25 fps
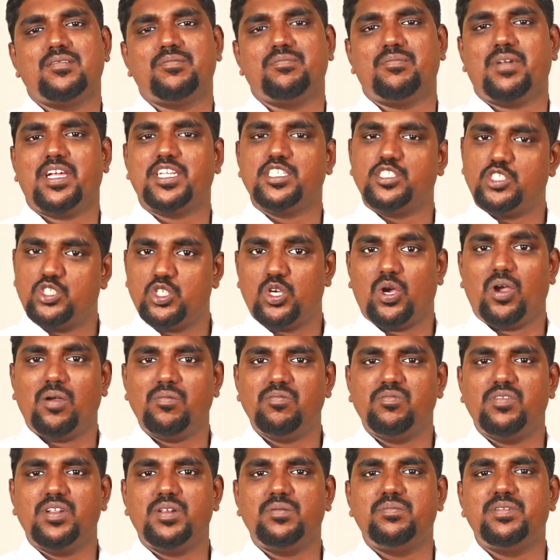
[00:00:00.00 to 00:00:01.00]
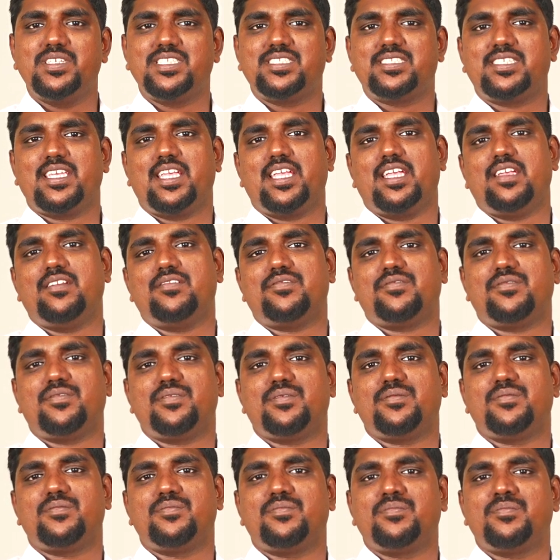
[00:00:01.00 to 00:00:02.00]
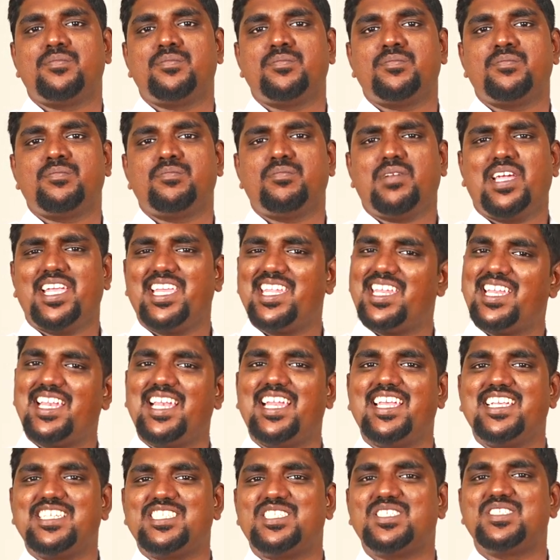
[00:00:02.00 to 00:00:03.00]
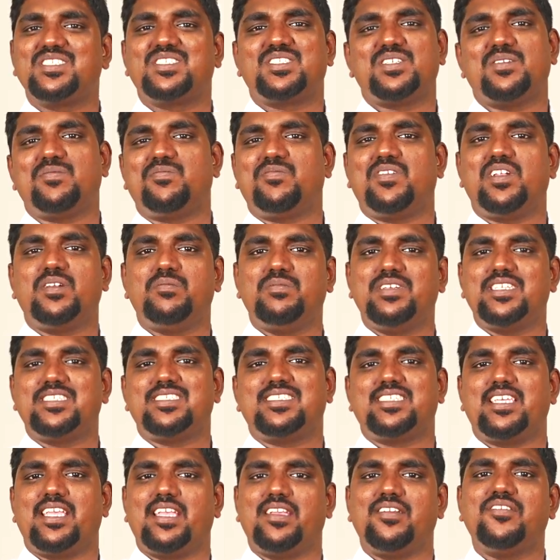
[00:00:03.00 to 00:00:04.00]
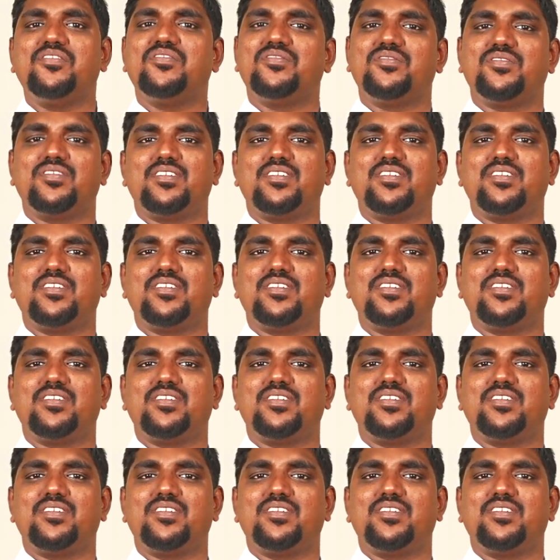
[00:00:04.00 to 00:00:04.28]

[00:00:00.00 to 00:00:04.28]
my job will be safe, my relationship will be safe.